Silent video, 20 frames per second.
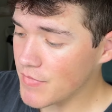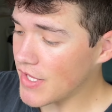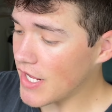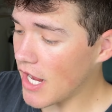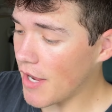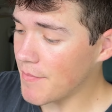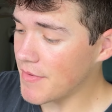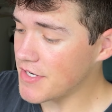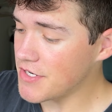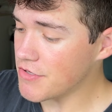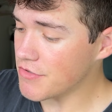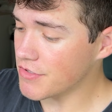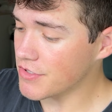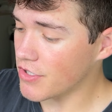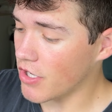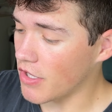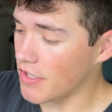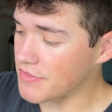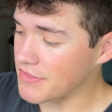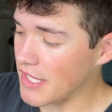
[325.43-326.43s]
Yeah, I mean, you could
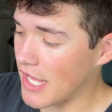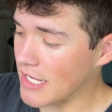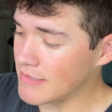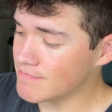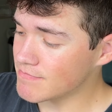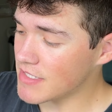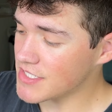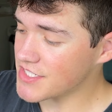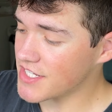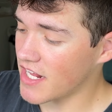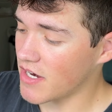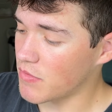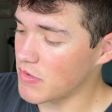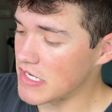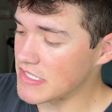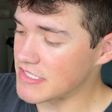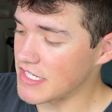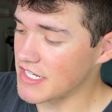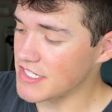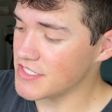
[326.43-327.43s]
call it that. That's kind of
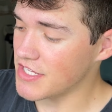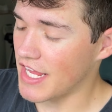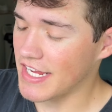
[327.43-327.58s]
what it tastes